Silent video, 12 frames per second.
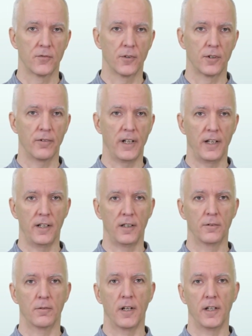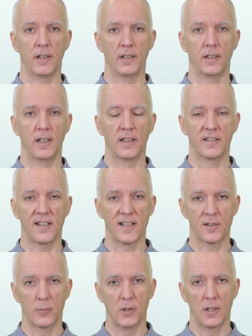for creating and running an
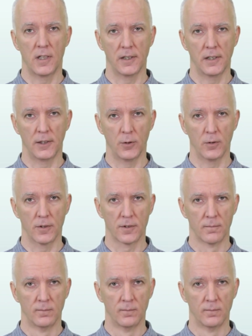accessible online course.